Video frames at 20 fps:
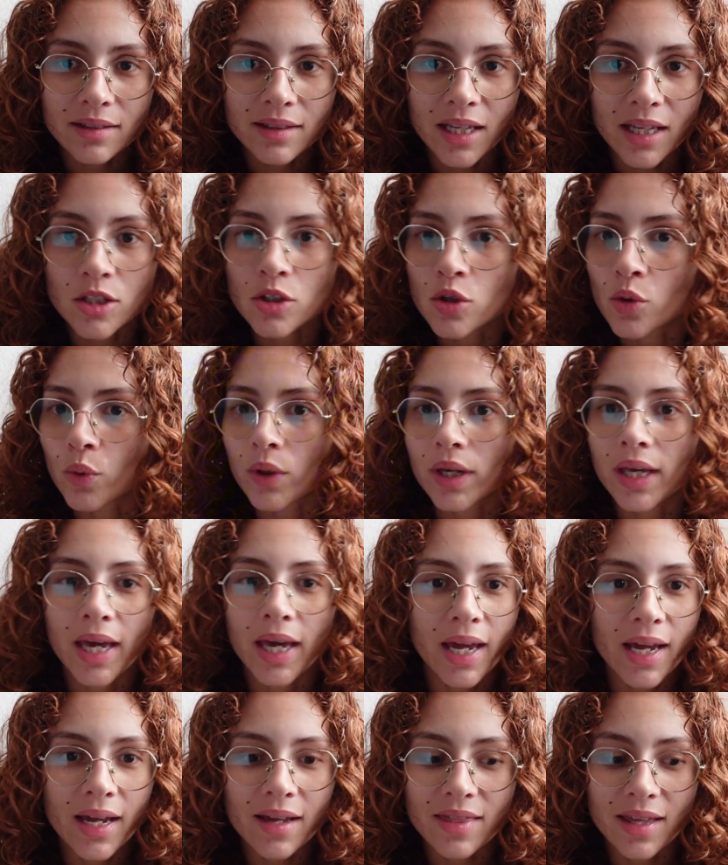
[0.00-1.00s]
That's
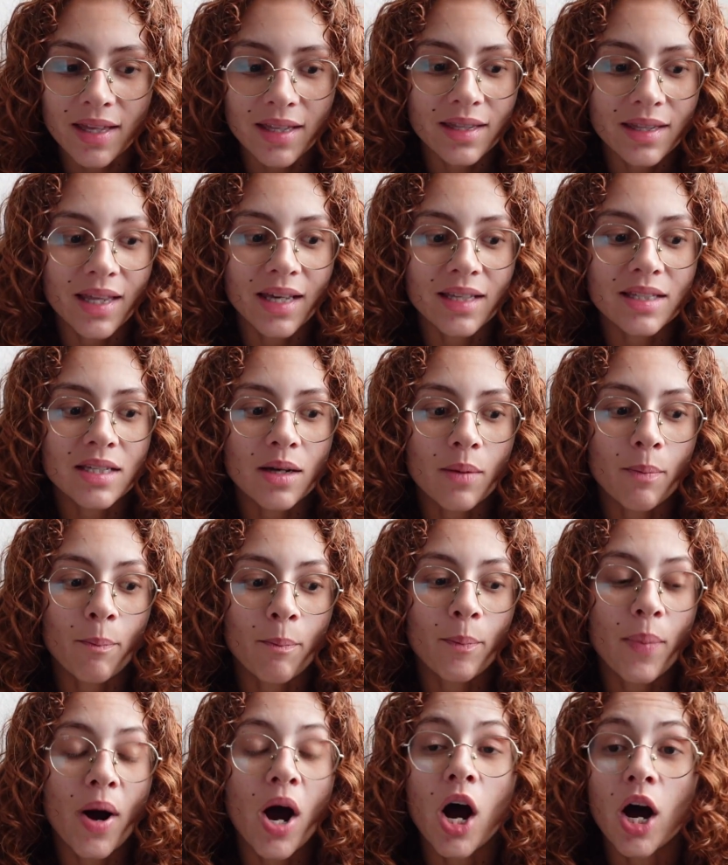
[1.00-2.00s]
okay. That's a
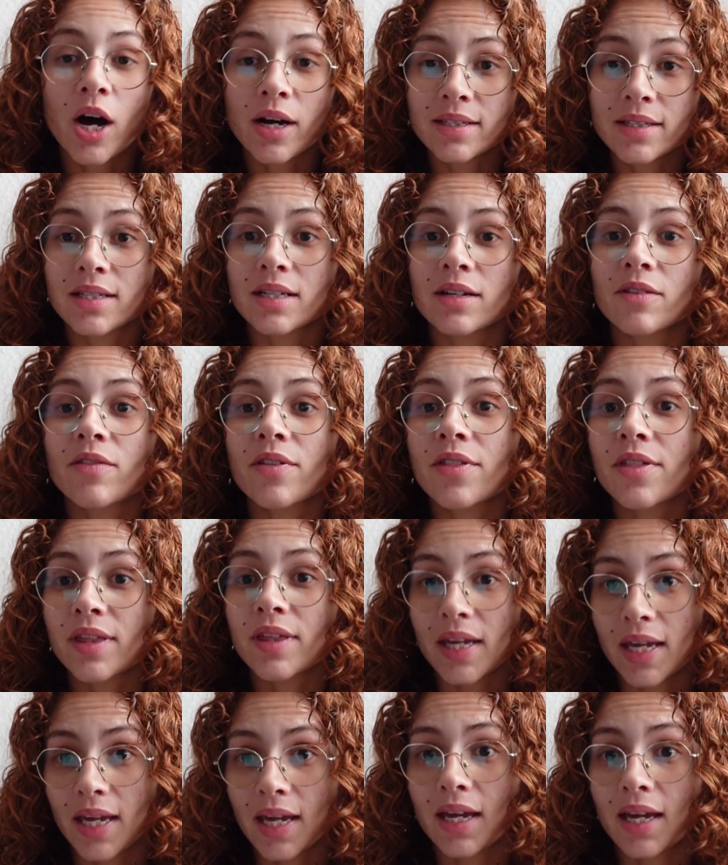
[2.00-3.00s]
positive
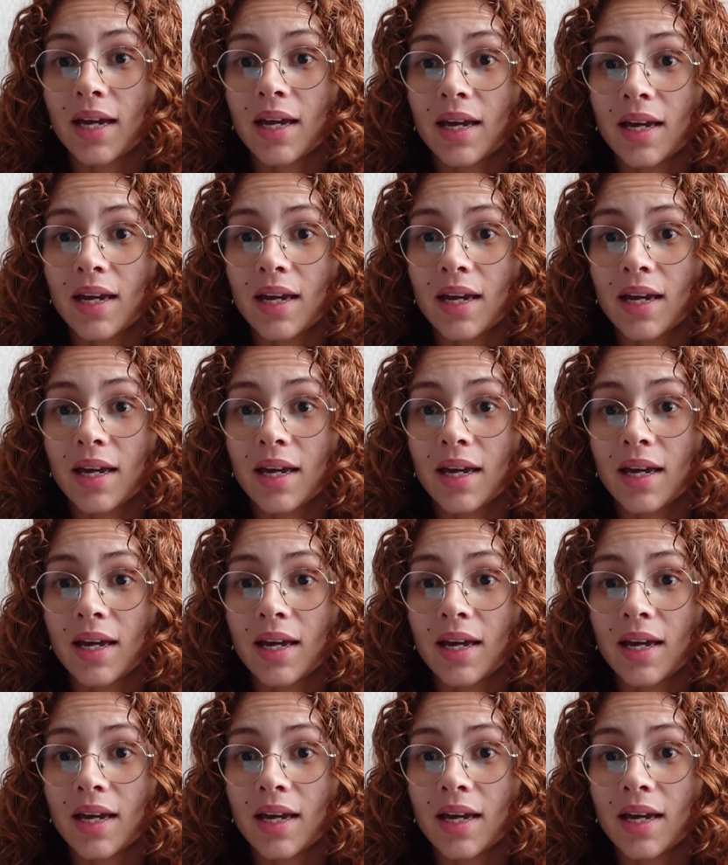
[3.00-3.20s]
thing.